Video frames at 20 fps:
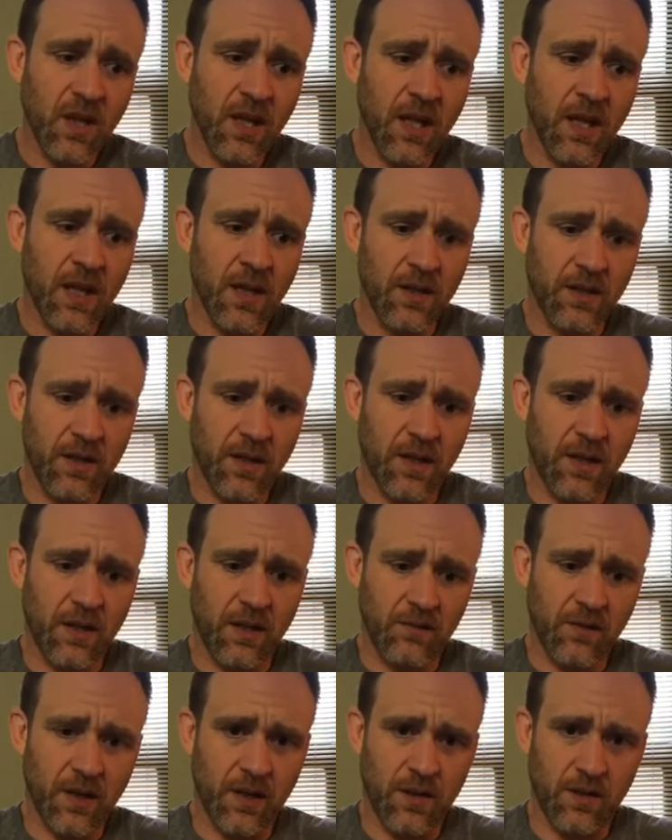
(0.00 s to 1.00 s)
And
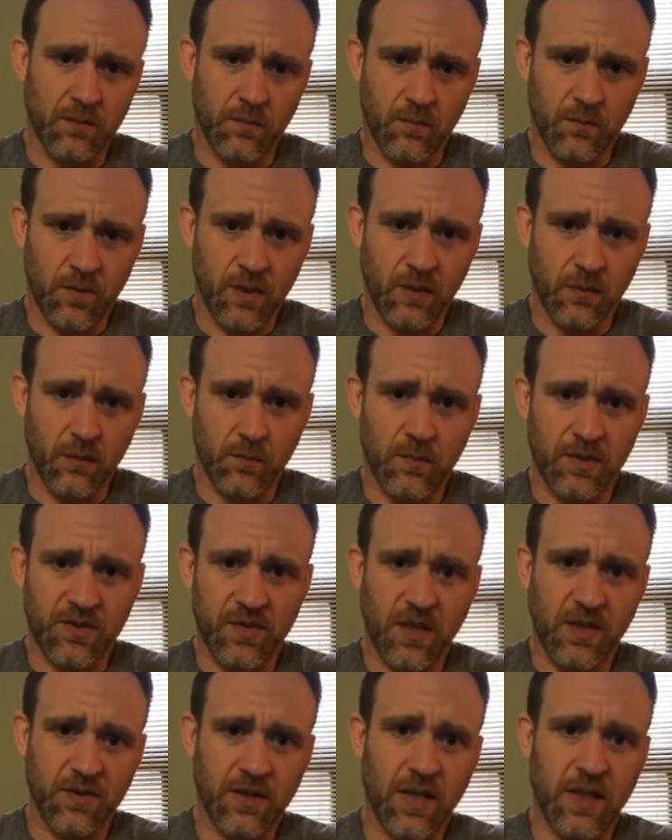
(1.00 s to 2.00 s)
I've kind of,
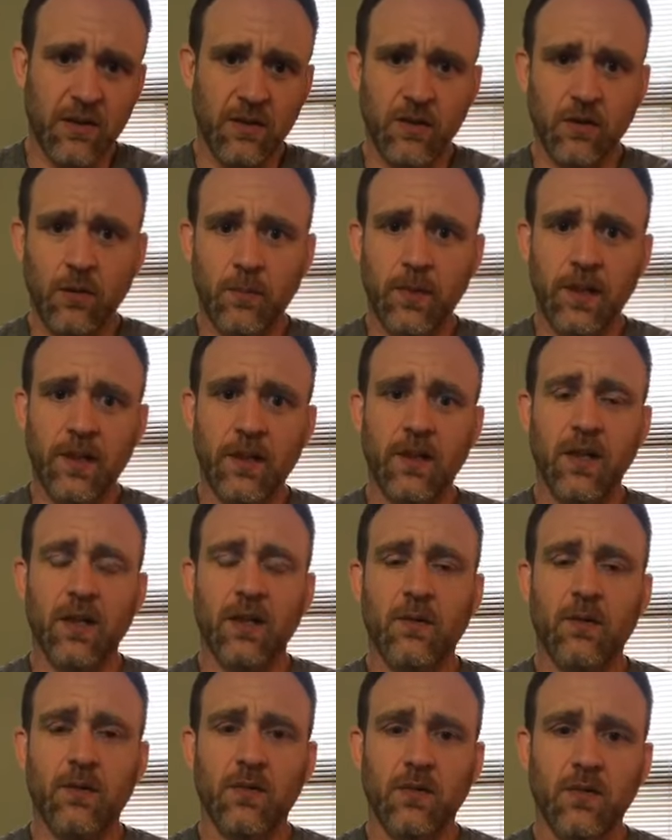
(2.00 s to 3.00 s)
massaged that a little bit
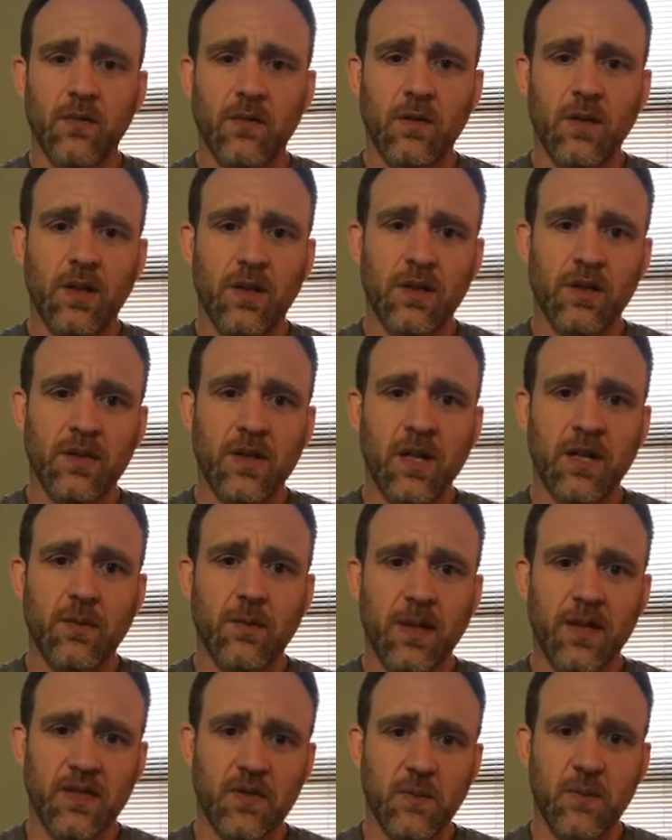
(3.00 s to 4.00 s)
and talked
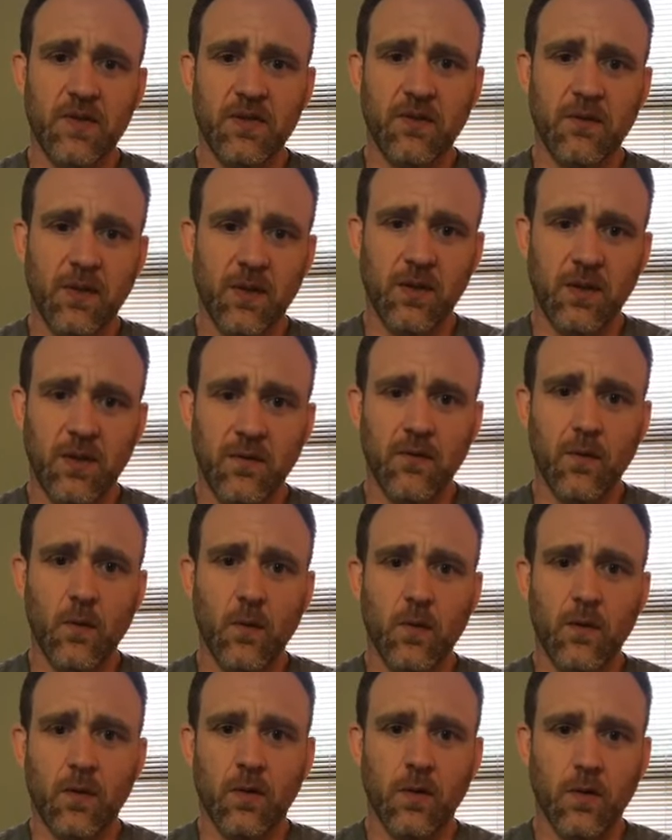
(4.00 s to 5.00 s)
about it specifically
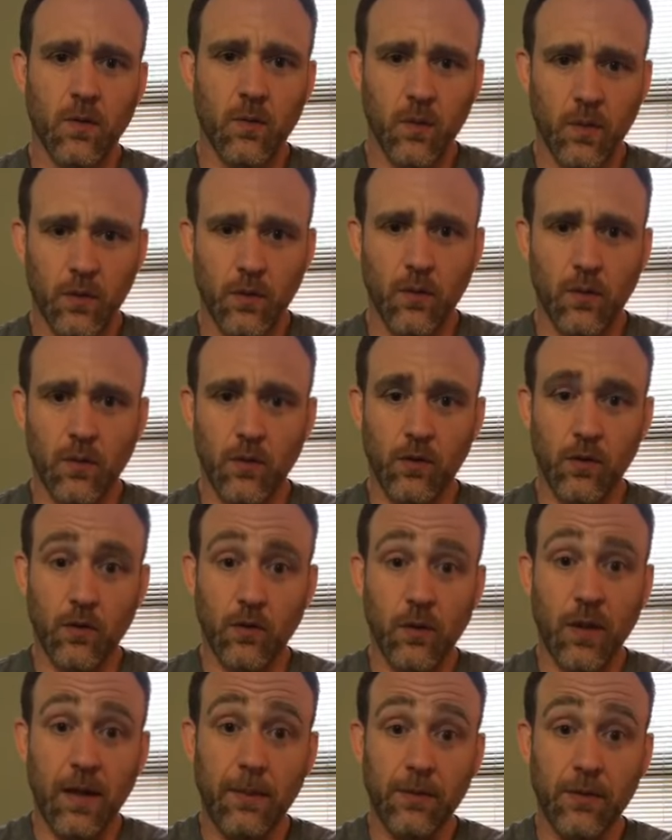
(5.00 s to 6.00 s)
for quote-unquote older
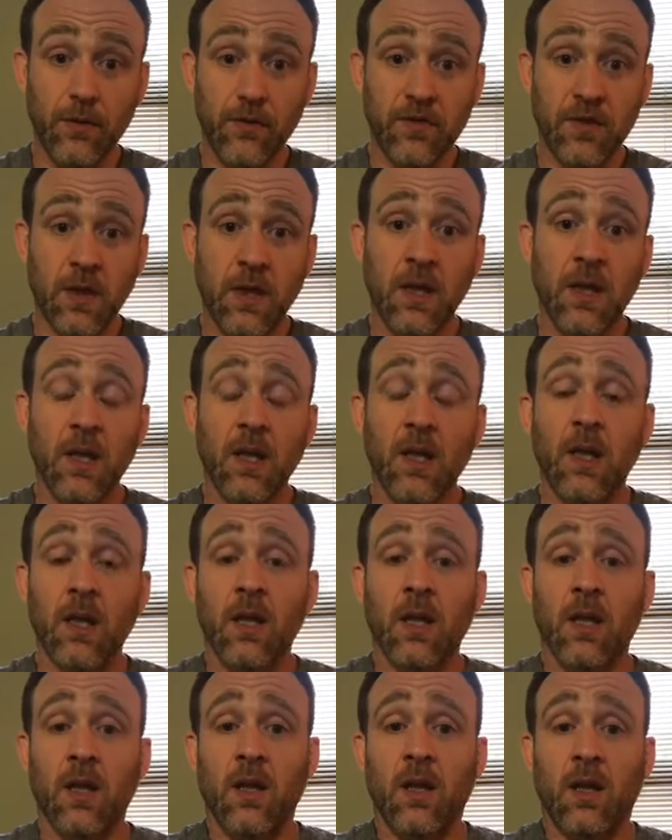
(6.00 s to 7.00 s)
grapplers
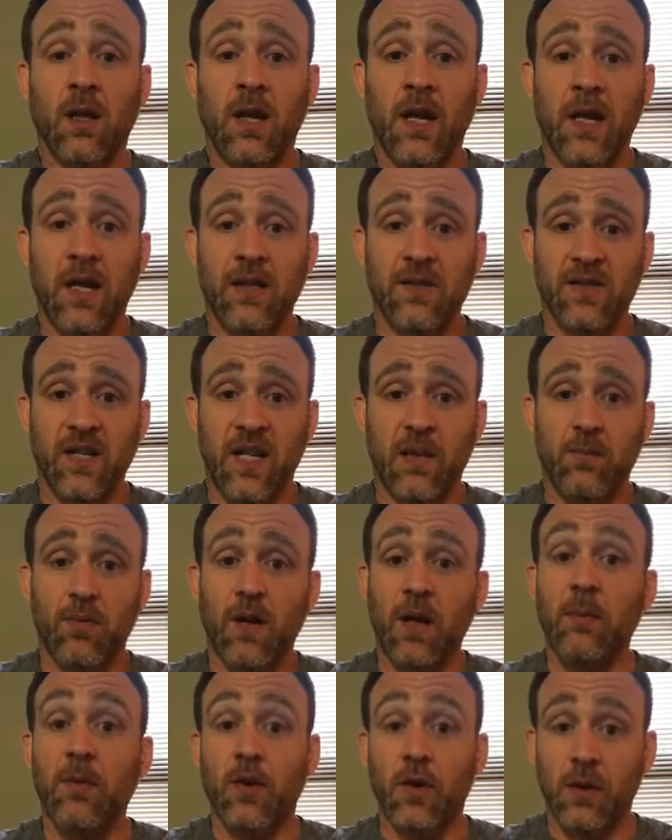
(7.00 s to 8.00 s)
as a
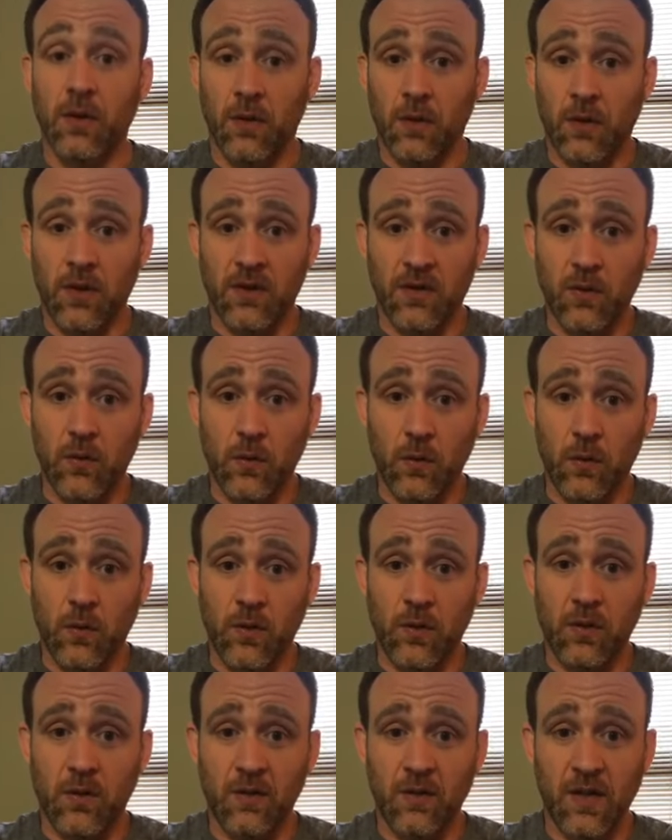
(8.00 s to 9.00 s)
primary learning
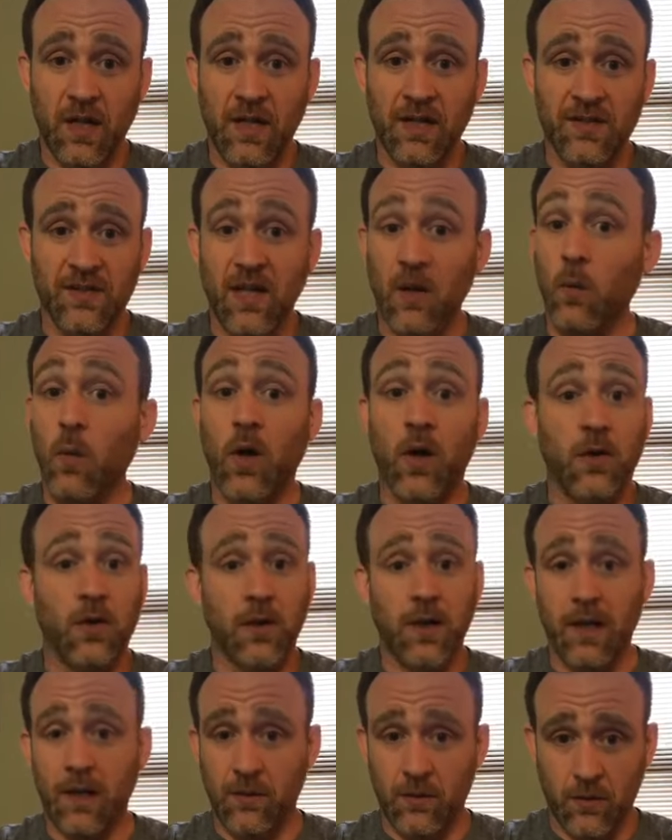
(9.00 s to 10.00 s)
tool, not as a
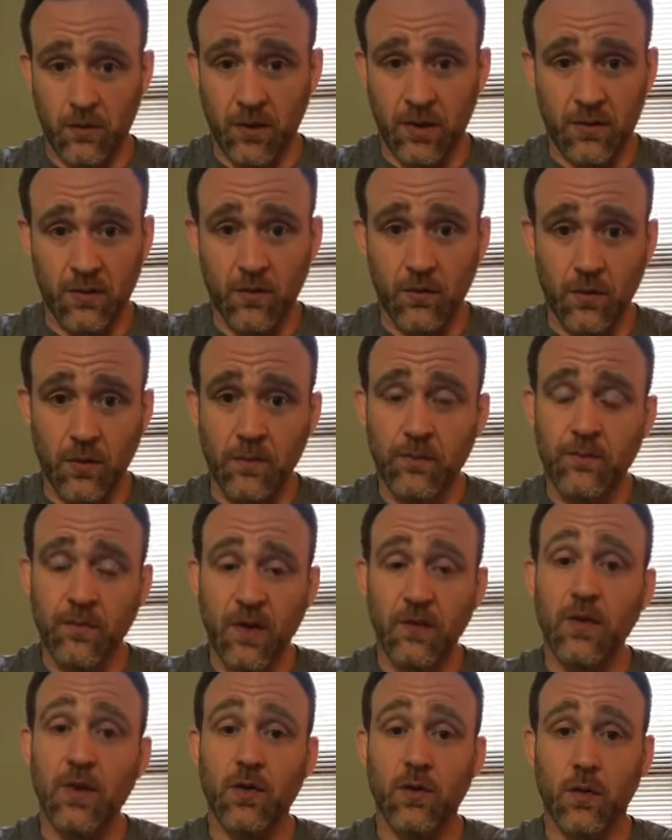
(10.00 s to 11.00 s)
watered-down learning tool,
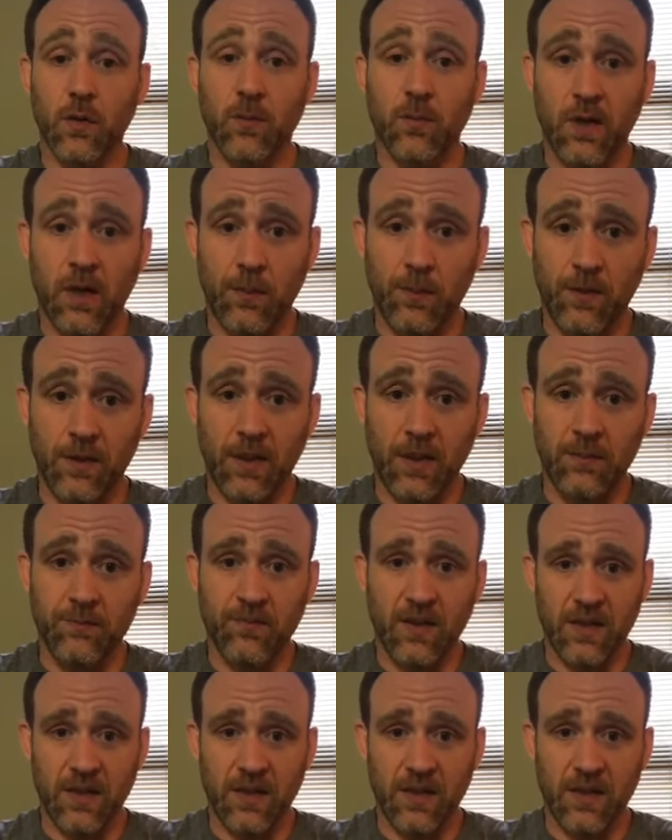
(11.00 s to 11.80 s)
if you do it properly.